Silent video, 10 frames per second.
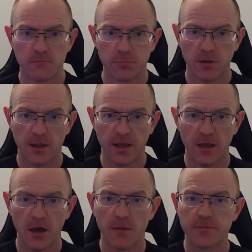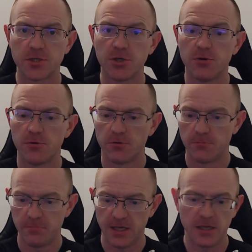play up
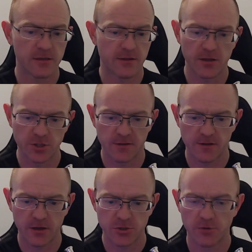to beat such and such,